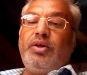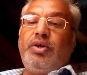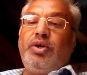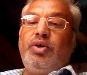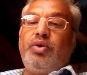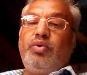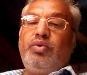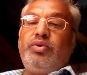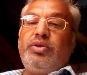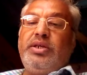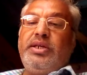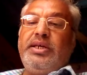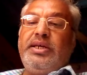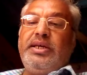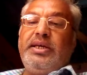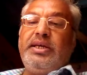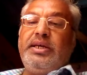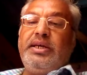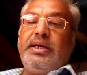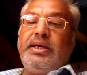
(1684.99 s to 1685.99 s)

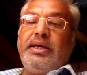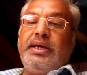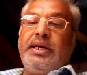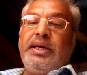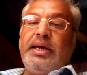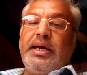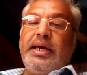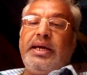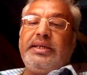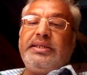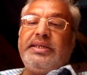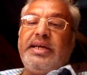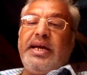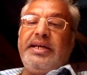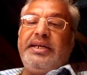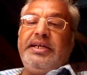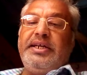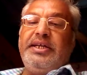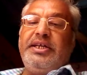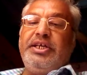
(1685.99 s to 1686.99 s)
hugely
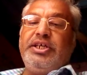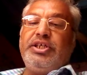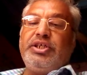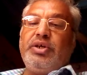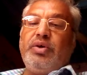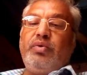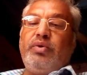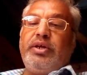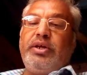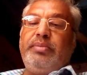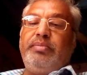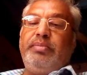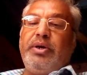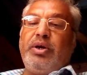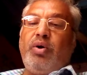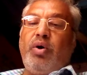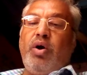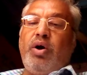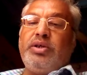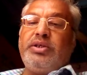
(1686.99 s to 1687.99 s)
exciting discovery
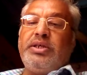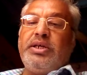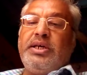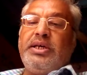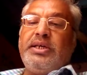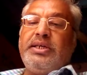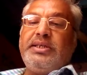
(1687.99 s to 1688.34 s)
because